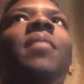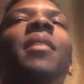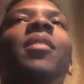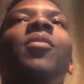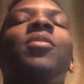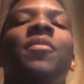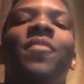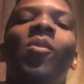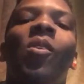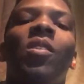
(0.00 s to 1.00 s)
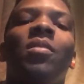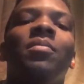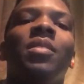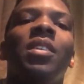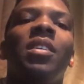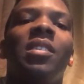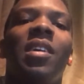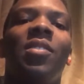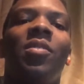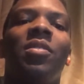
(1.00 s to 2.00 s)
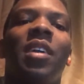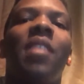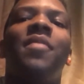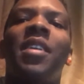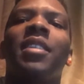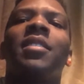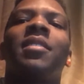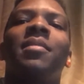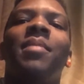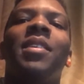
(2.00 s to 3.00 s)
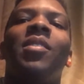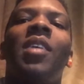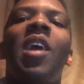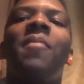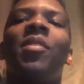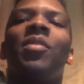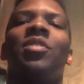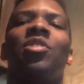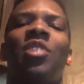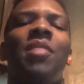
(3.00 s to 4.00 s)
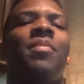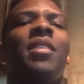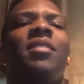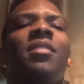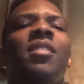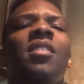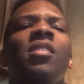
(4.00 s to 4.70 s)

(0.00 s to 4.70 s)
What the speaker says: I mean, I know there's a forearm, I know there's like a fist, but how am I going to shape this?